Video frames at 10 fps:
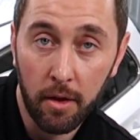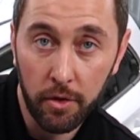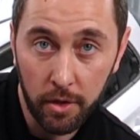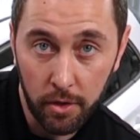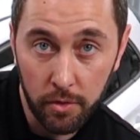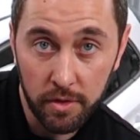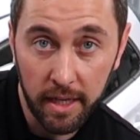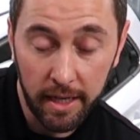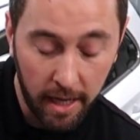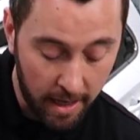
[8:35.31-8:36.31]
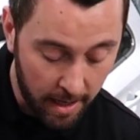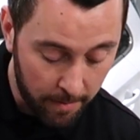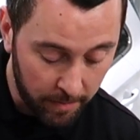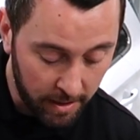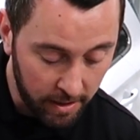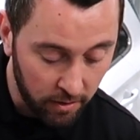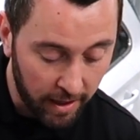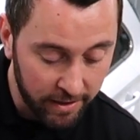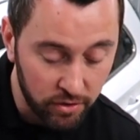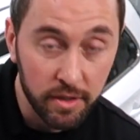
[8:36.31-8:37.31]
You can use the
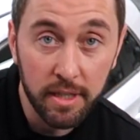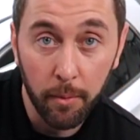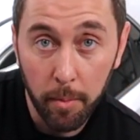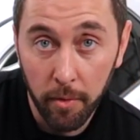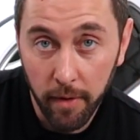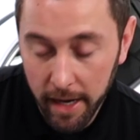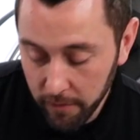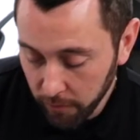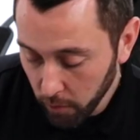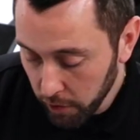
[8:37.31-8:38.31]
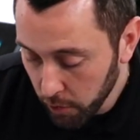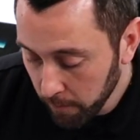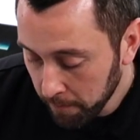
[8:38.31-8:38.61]
EDGELESS that we provided for you.